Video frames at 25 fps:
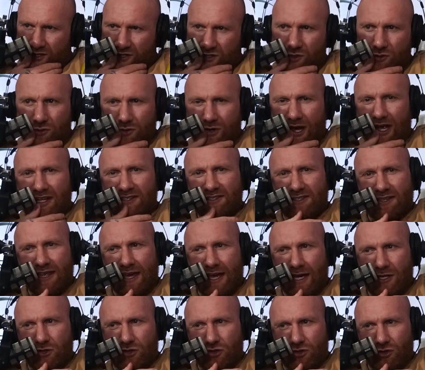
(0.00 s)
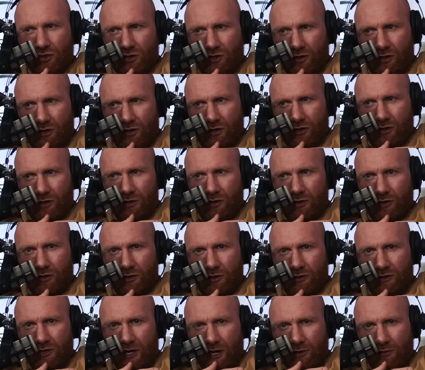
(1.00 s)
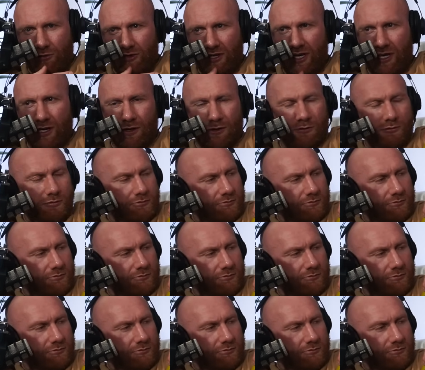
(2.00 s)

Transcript: So is that shot now legal?